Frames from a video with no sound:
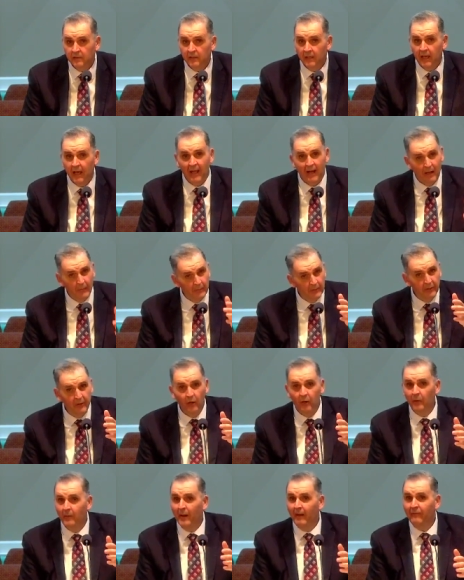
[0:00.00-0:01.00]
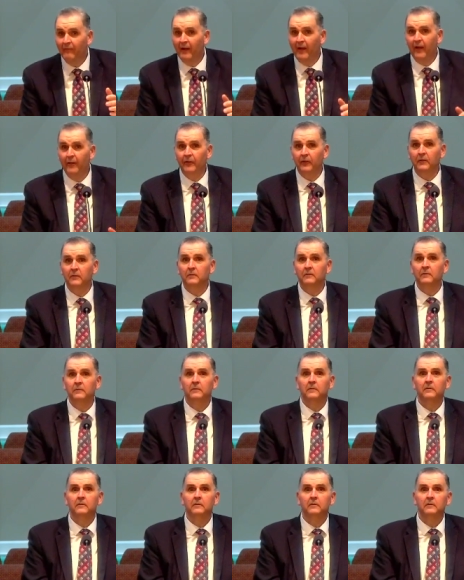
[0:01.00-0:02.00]
and I'm going to go to my father,
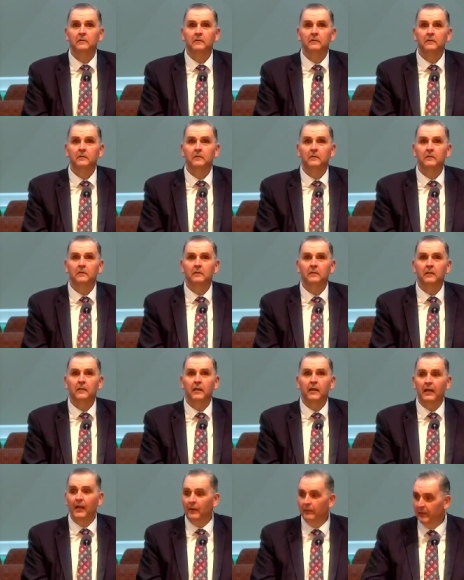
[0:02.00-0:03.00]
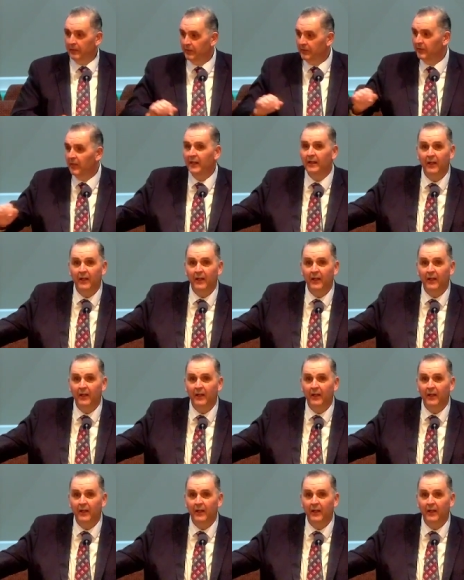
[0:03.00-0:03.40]
and I'm going to say,